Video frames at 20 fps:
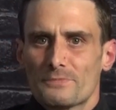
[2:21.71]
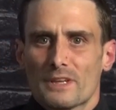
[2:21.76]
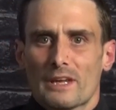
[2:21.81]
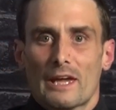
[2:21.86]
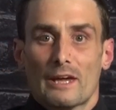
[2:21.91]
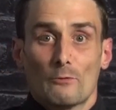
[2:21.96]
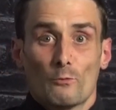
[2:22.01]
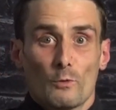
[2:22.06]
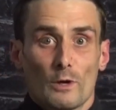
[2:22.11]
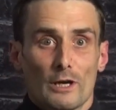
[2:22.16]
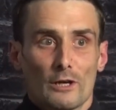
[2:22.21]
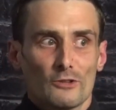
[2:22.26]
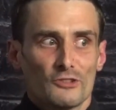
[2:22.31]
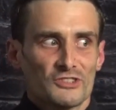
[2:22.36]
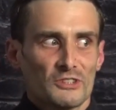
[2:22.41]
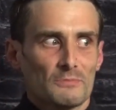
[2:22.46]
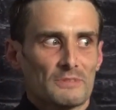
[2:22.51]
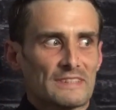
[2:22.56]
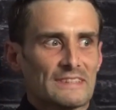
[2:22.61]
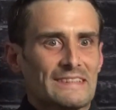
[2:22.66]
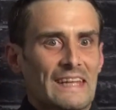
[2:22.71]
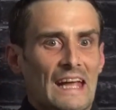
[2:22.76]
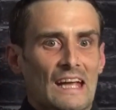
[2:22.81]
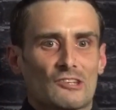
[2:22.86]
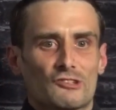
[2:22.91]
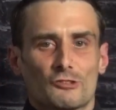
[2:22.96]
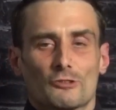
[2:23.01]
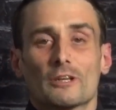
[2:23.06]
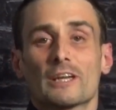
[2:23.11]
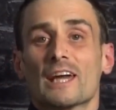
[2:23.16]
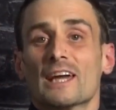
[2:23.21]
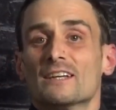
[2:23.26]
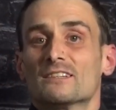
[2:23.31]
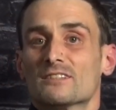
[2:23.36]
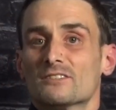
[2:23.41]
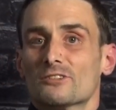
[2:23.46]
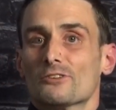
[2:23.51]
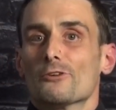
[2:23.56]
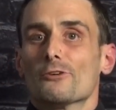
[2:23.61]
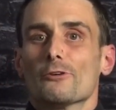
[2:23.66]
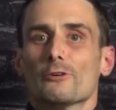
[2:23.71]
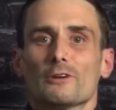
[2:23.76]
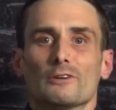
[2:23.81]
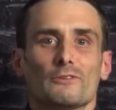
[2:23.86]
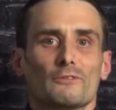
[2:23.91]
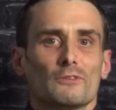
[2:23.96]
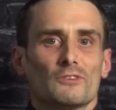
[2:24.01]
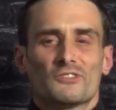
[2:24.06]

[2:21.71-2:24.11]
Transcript: and where substantial cases are heard,